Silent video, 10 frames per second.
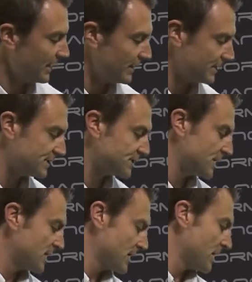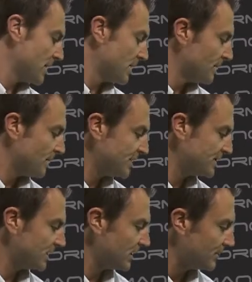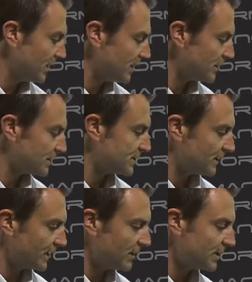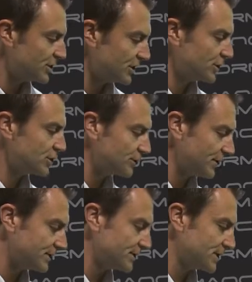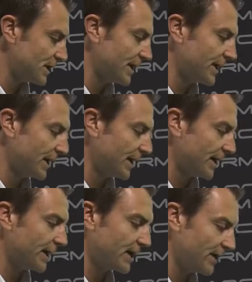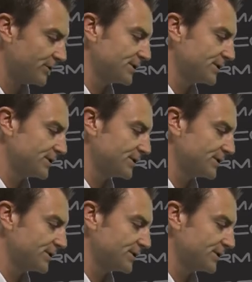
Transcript: is basically because the Clutch Industries cover